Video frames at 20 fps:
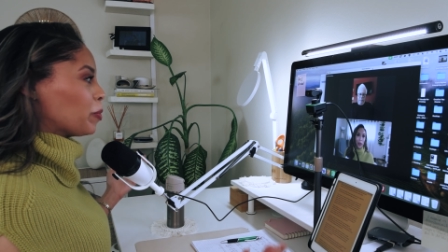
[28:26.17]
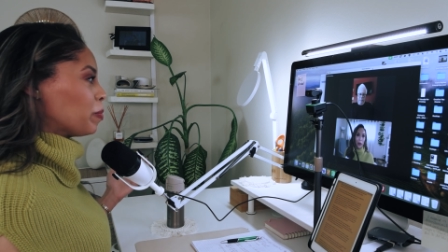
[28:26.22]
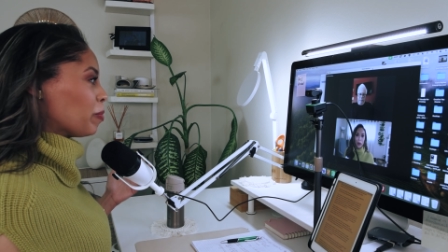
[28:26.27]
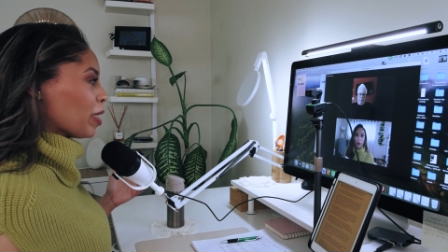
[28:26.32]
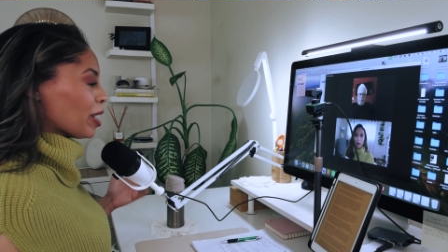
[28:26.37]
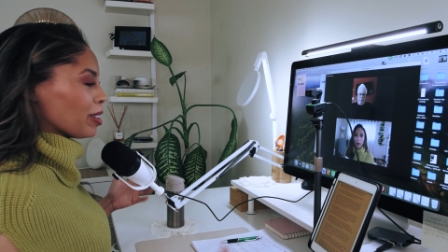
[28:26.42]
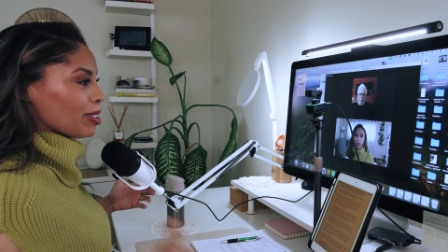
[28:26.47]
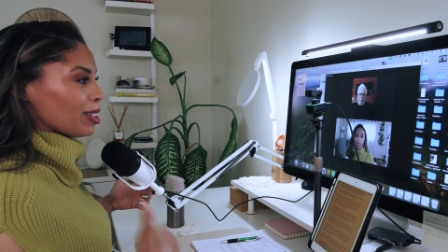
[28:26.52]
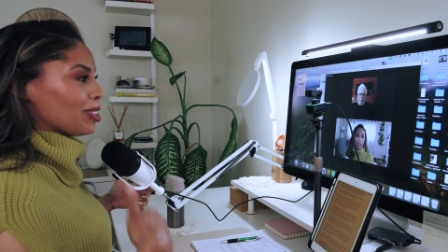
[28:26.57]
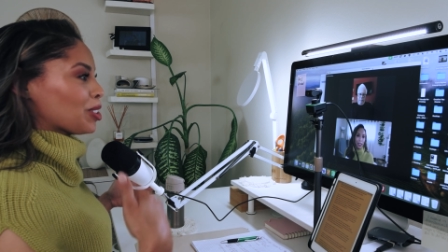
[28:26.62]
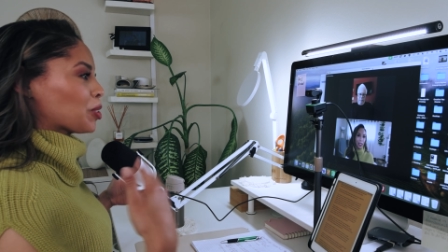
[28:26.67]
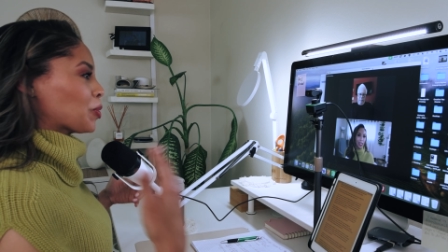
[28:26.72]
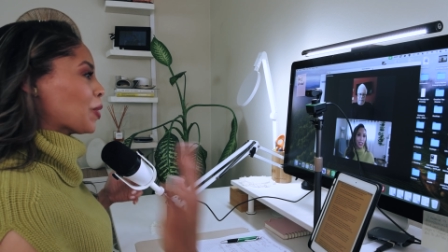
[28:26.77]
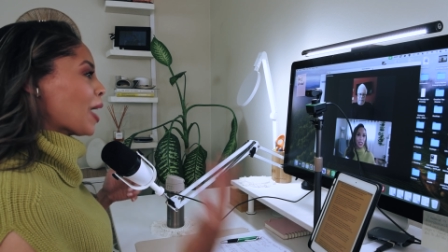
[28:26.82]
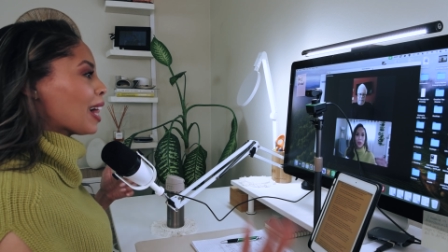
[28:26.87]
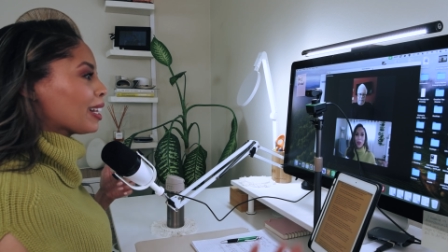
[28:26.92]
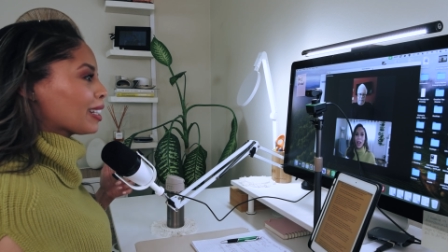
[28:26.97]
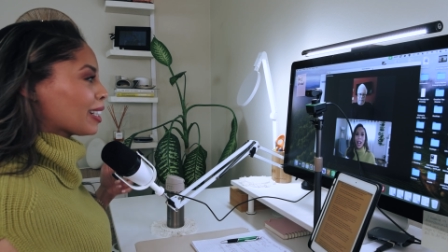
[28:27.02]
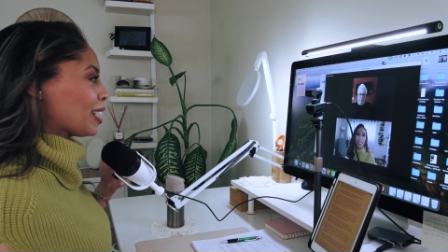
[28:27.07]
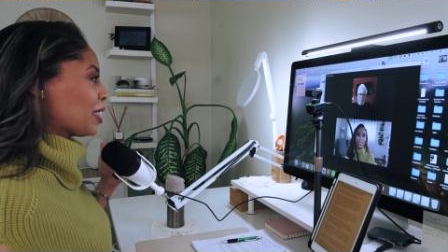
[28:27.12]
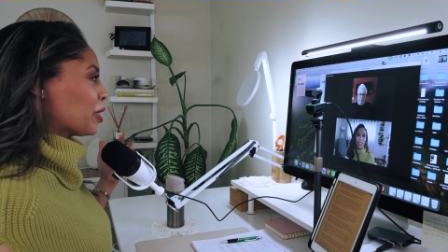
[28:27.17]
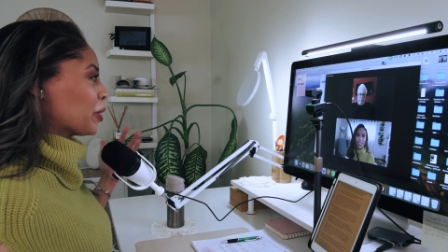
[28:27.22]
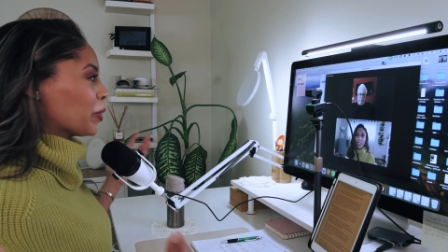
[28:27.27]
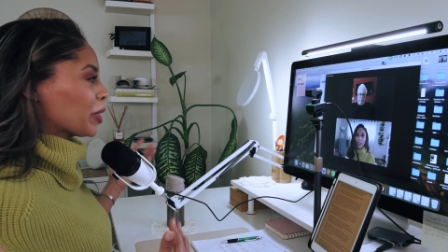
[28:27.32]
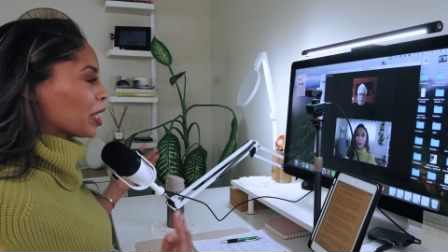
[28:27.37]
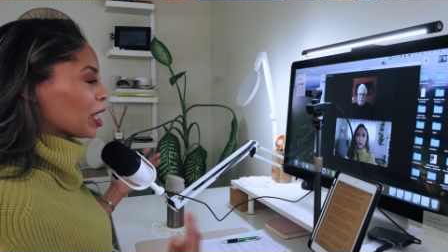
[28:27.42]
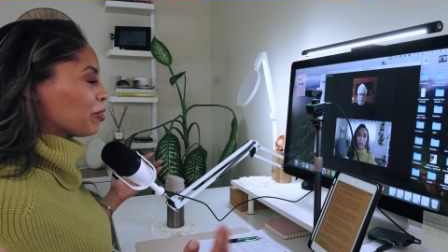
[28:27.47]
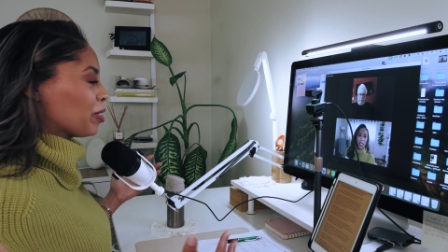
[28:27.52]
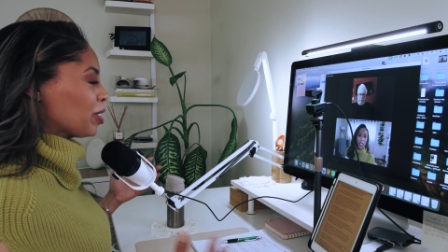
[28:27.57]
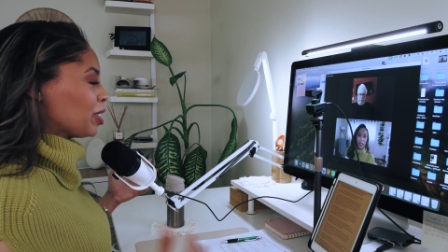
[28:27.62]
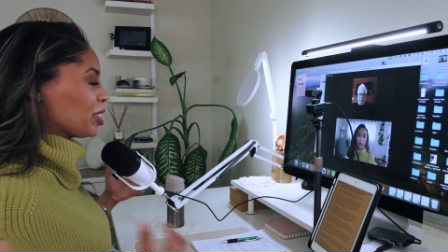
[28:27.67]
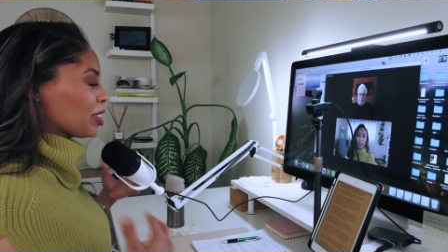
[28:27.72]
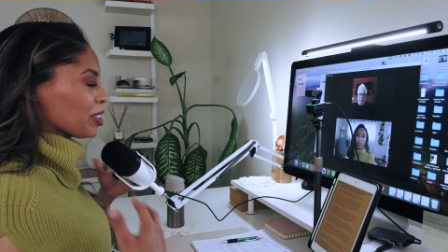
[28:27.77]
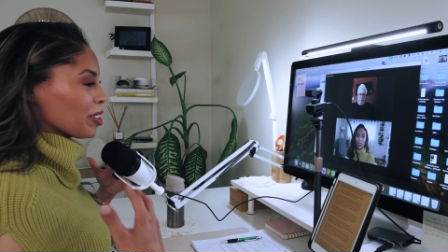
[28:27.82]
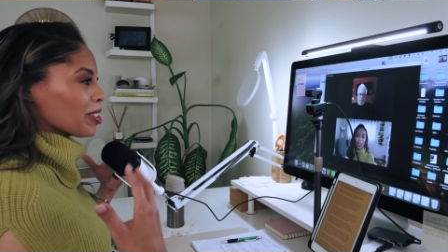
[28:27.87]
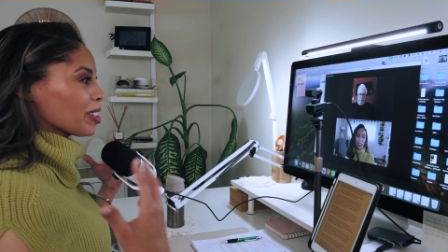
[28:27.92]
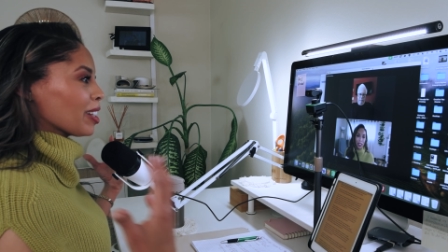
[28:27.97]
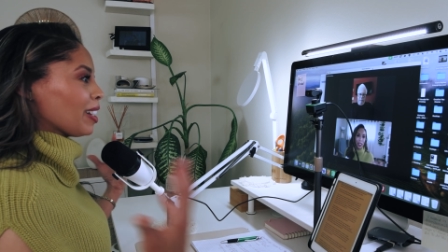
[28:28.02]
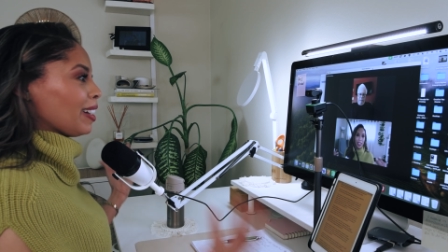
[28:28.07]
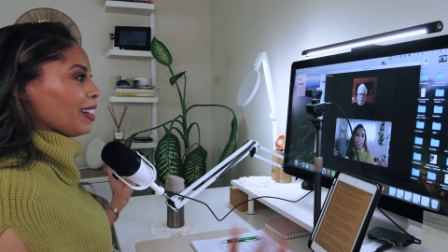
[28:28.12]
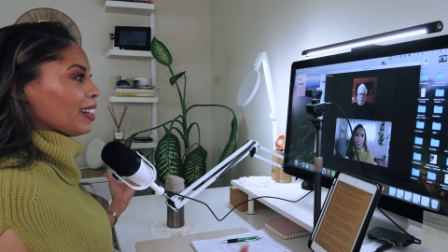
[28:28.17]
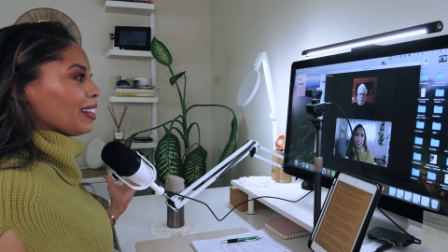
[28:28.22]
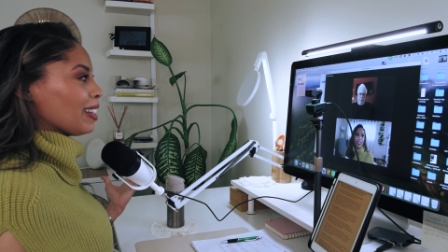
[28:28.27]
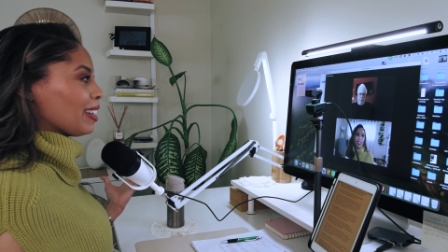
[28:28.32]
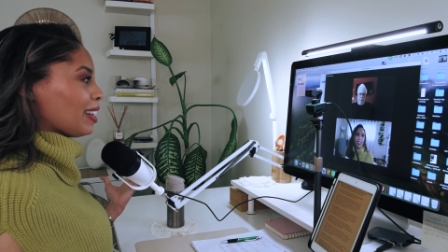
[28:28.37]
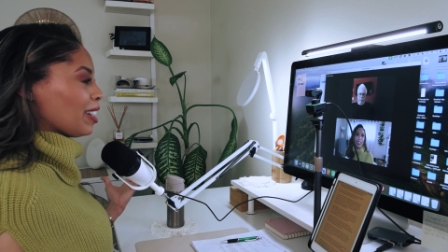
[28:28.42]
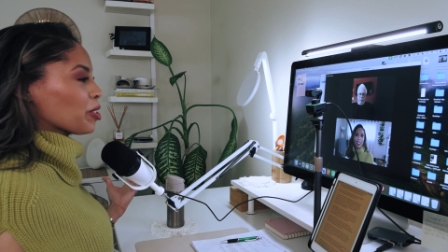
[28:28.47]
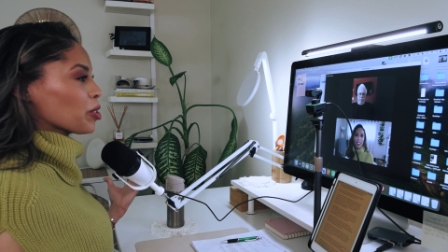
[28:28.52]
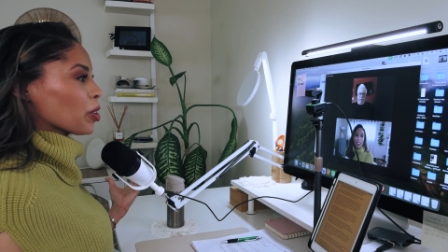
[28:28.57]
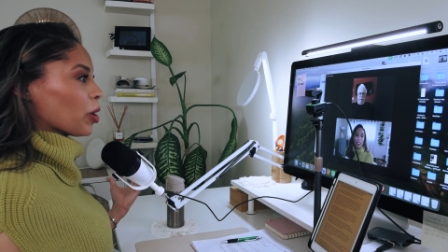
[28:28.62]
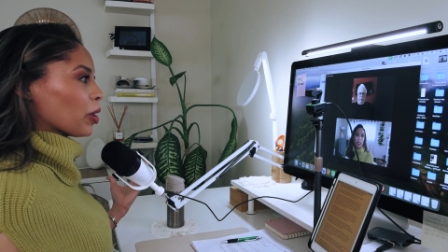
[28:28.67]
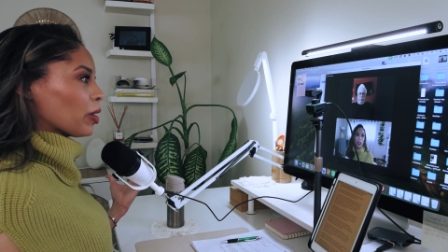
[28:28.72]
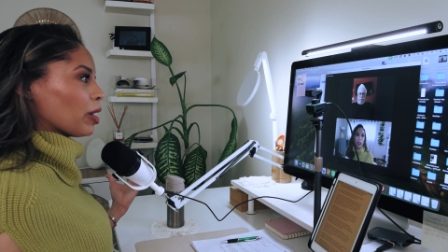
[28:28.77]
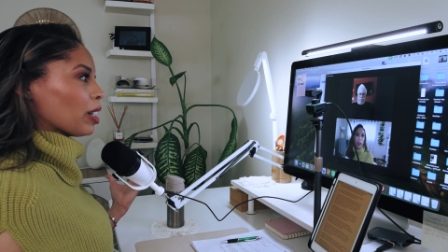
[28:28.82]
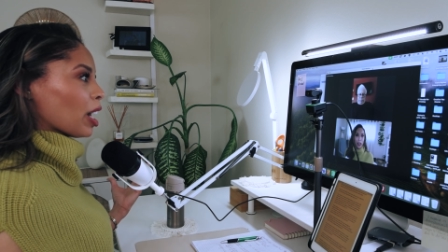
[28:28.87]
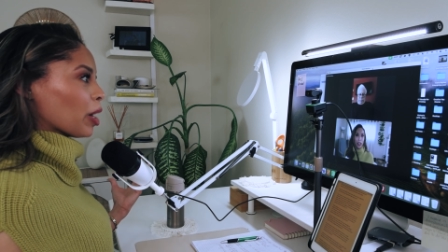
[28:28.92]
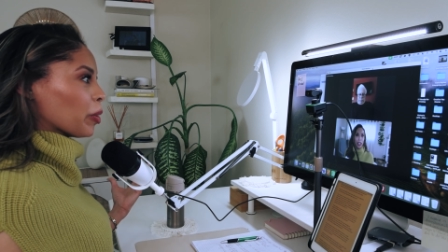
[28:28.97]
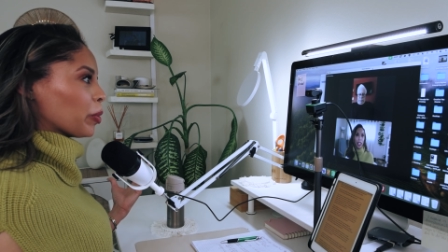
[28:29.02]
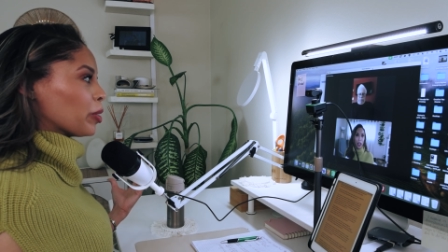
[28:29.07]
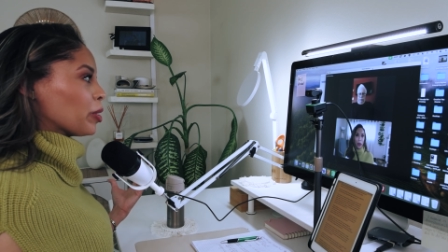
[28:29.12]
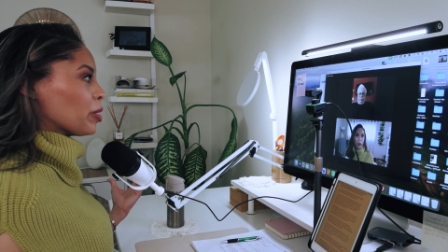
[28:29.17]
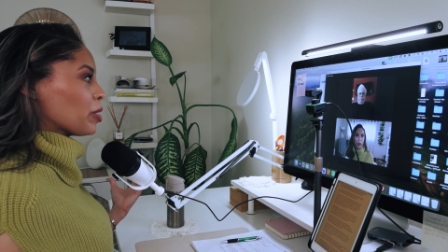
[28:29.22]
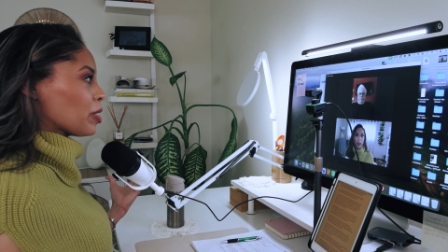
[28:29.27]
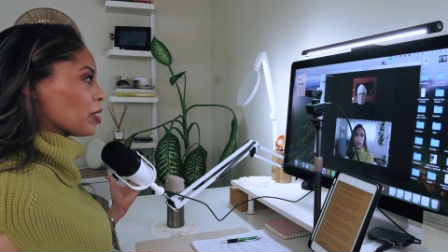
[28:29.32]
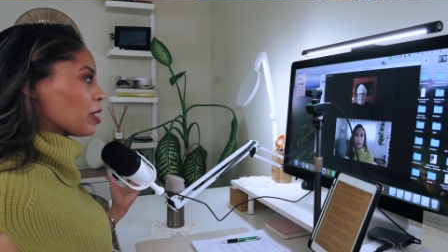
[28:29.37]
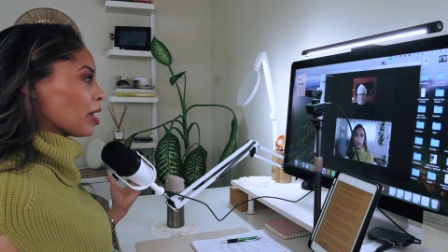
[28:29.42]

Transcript: my sensuality or whatever, just that they saw that I was,